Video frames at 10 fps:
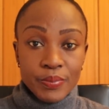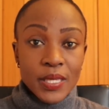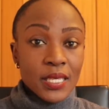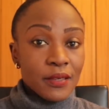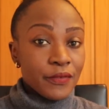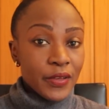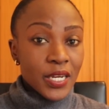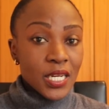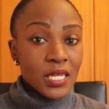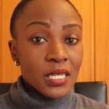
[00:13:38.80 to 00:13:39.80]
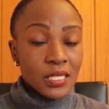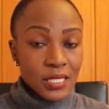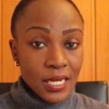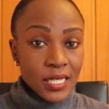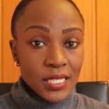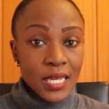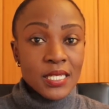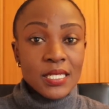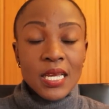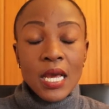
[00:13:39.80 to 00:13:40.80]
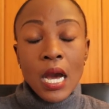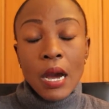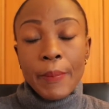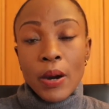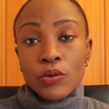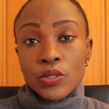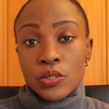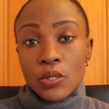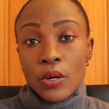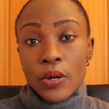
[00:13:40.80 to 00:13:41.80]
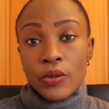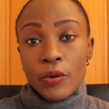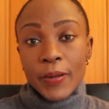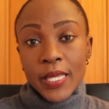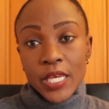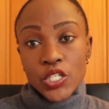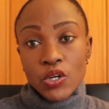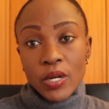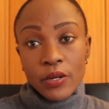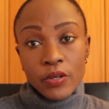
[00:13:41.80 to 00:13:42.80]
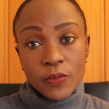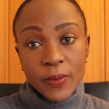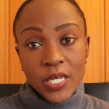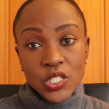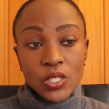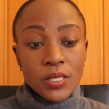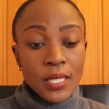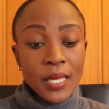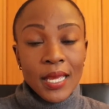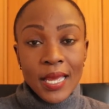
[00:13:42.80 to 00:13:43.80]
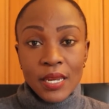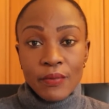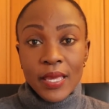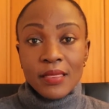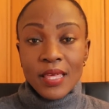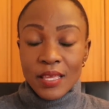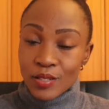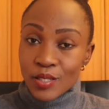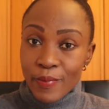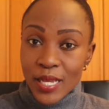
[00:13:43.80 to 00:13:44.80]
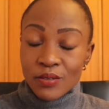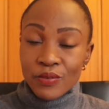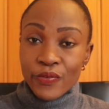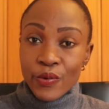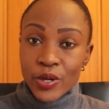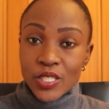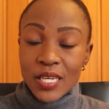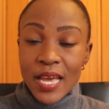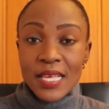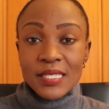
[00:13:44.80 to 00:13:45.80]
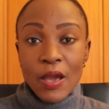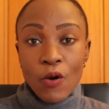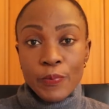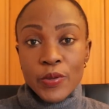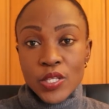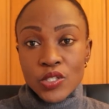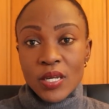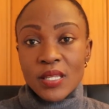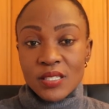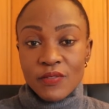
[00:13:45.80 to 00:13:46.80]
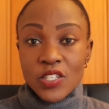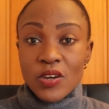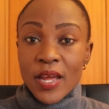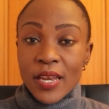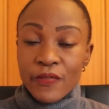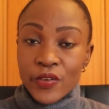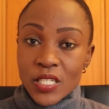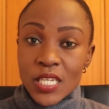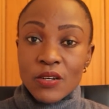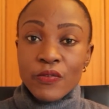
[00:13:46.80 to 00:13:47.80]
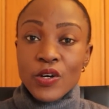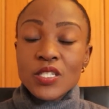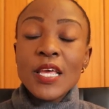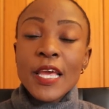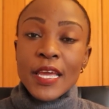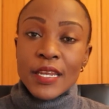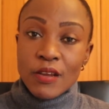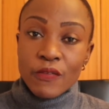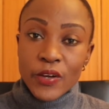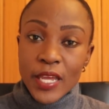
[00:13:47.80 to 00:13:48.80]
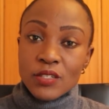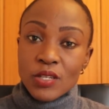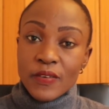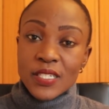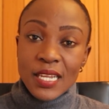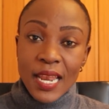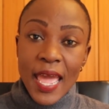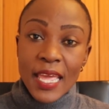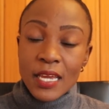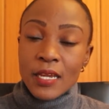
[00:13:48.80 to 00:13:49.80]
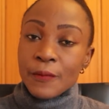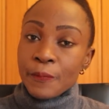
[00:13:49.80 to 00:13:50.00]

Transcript: be very diligent about uh, your application and your aspirations anyway thank you so much for watching guys i hope you enjoyed this video and if you did of course don't forget to give it a like